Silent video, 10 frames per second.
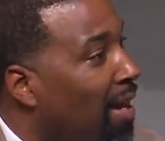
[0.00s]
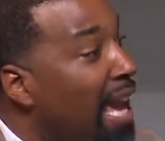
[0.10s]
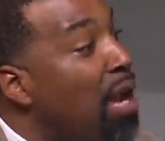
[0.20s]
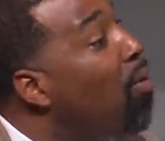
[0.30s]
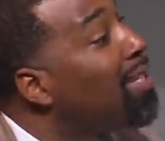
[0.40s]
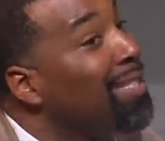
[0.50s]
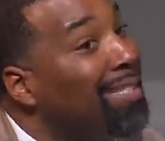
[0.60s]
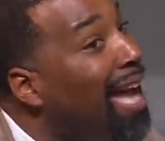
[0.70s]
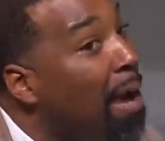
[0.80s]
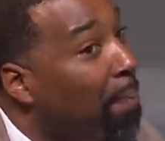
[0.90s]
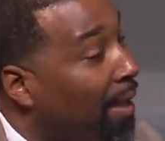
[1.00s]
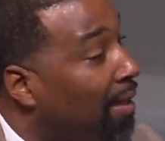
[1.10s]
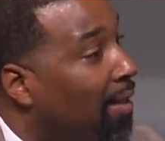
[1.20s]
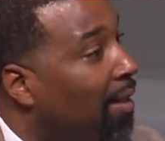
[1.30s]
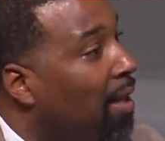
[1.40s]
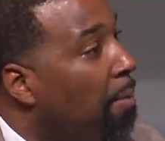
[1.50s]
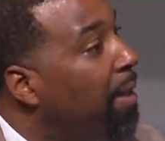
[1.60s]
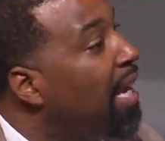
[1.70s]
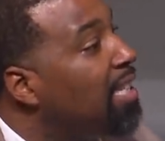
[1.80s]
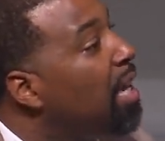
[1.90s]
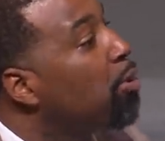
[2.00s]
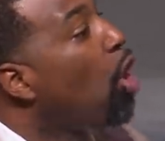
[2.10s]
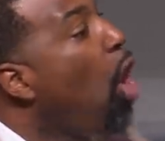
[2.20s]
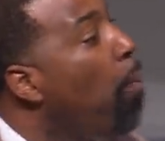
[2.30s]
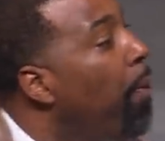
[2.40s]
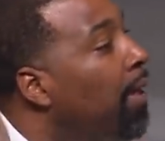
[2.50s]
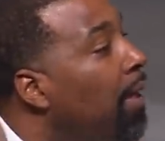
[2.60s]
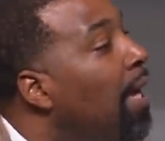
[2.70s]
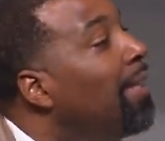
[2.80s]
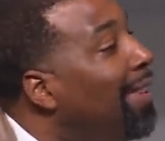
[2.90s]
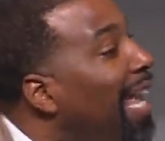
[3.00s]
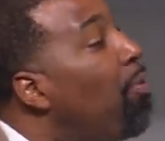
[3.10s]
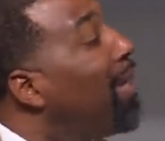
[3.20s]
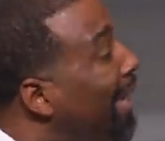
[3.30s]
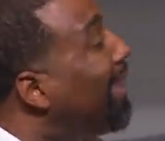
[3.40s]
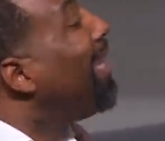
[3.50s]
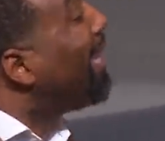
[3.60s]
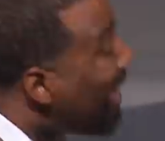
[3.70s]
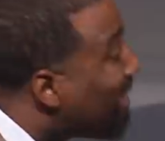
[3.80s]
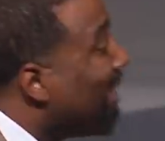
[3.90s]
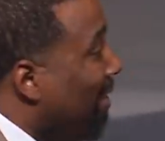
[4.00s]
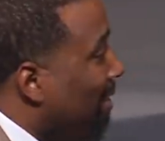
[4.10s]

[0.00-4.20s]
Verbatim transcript: He wasn't stopping because he was hoping that they would get the lesson.